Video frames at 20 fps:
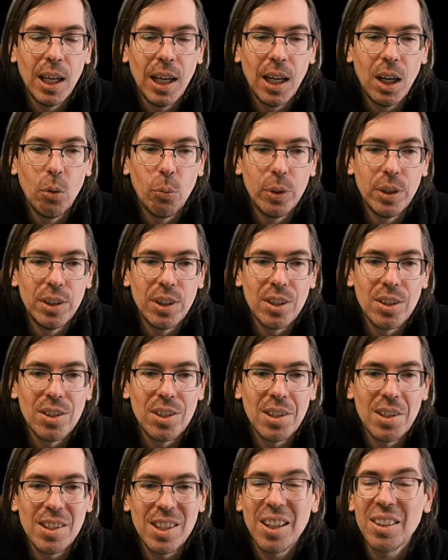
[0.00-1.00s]
uh, with this
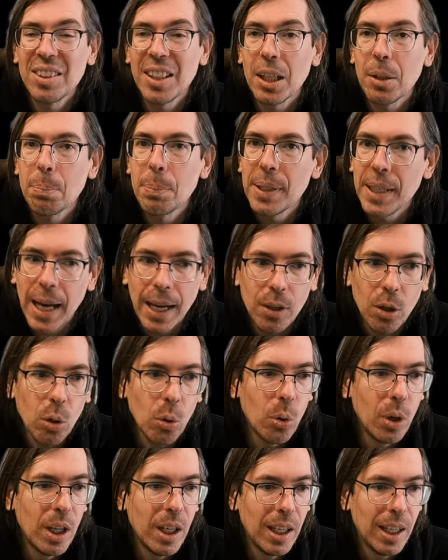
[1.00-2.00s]
Celtic piano.